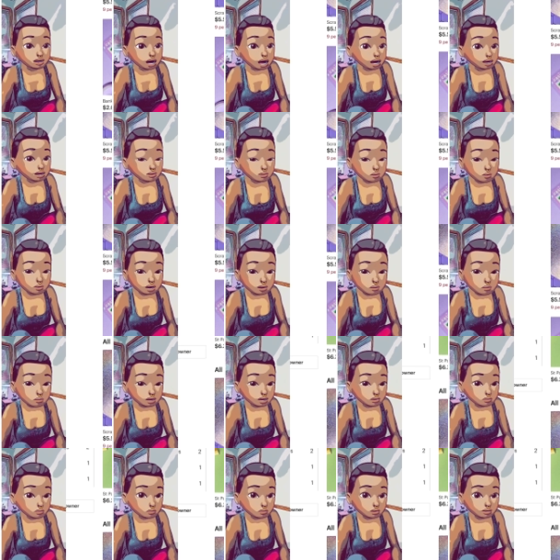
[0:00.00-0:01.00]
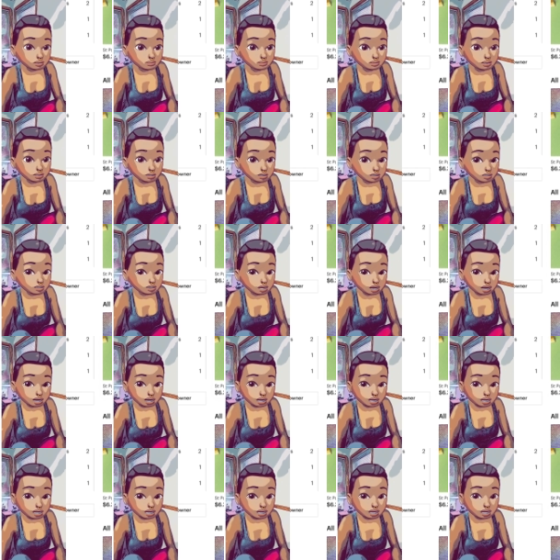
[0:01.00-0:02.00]
I didn't put up any refills or
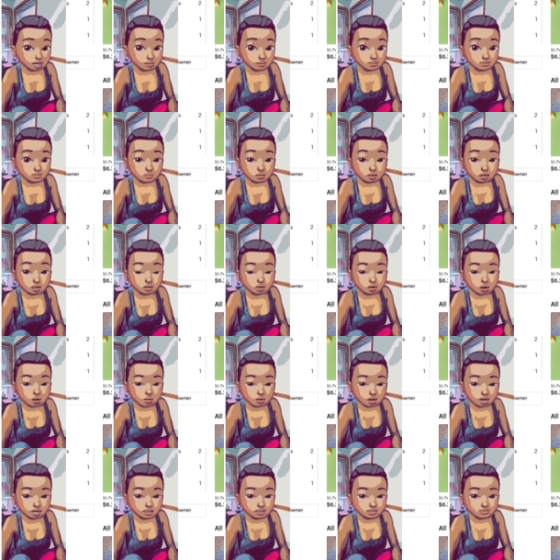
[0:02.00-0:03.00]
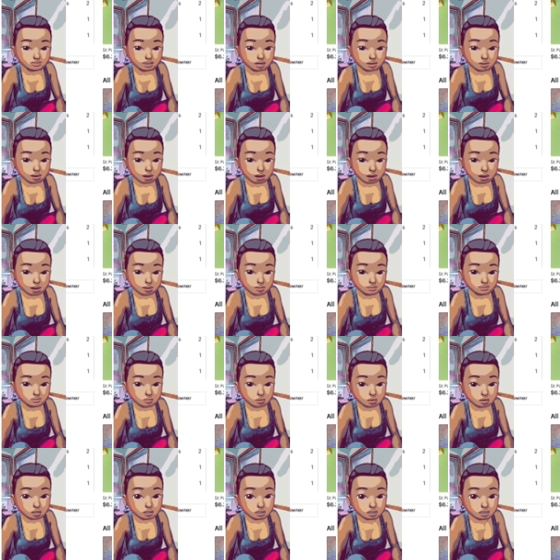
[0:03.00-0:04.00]
anything. So as of now, I have
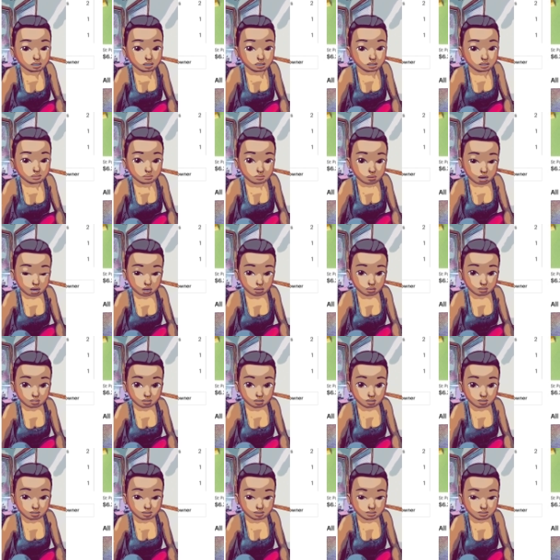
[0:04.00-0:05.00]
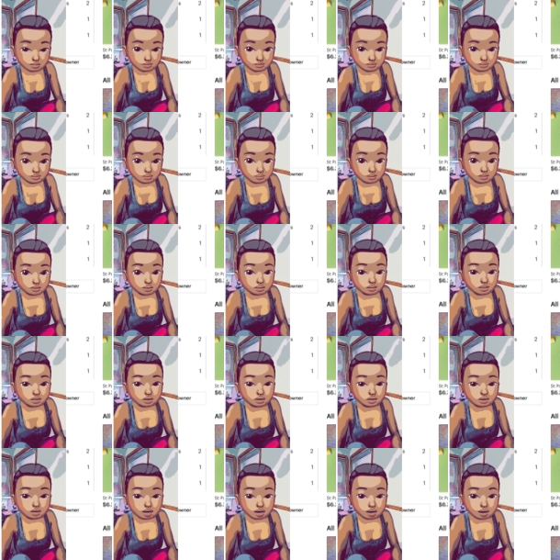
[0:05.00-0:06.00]
13 admirers
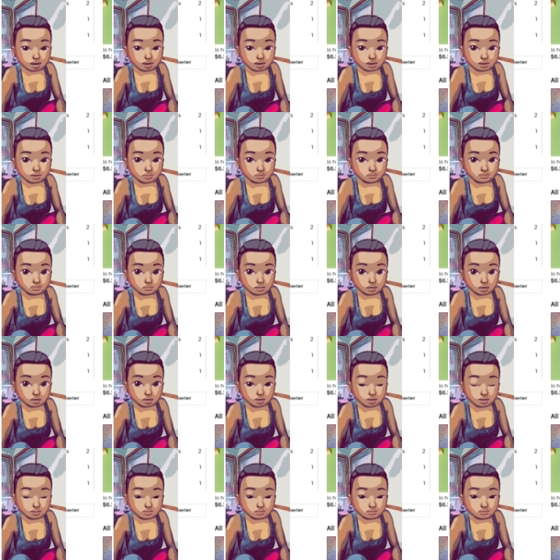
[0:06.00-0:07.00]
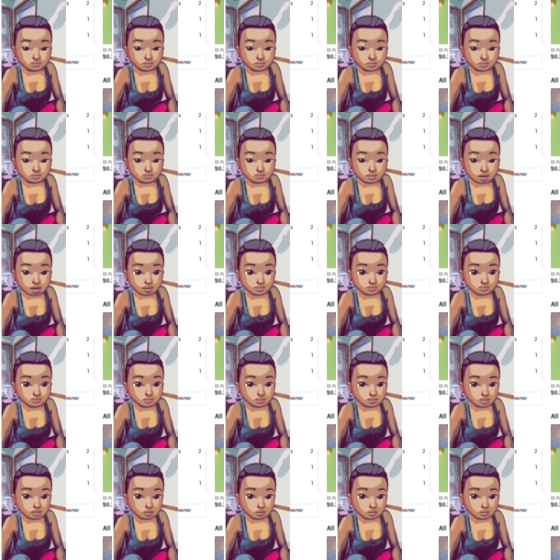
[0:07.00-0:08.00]
and I have 5
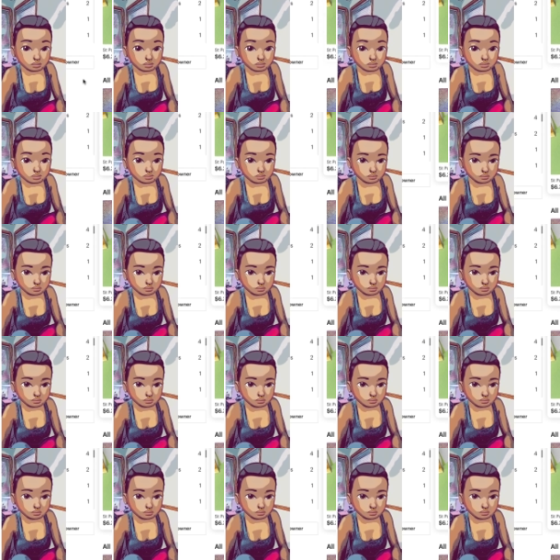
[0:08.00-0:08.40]
sales,